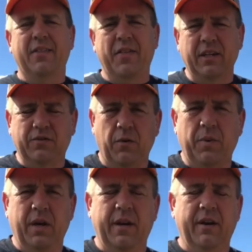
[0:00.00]
Thanks for
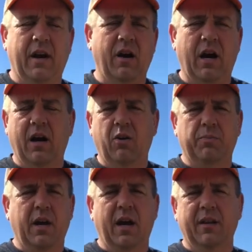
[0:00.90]
being here. I
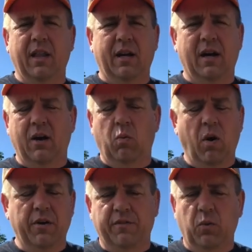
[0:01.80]
hope you had like a
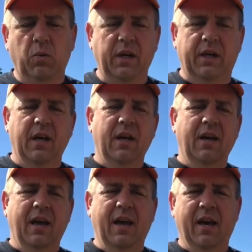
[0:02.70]
wonderful week
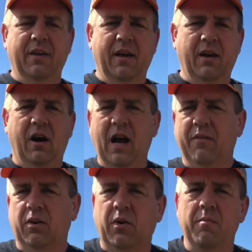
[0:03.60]
and are
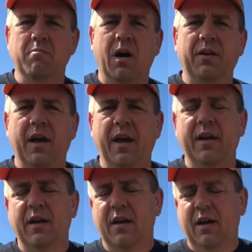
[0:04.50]
having a great
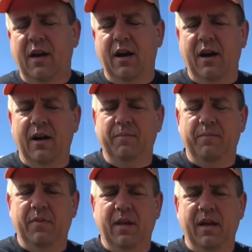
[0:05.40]
Monday.
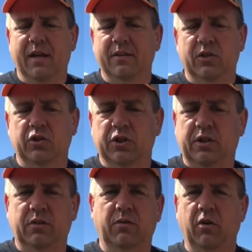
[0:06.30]
And just
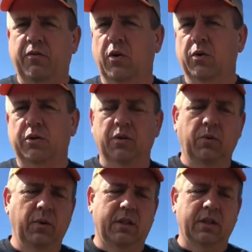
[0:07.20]
look forward to the
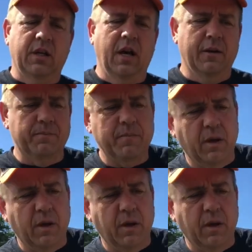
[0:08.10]
week to come.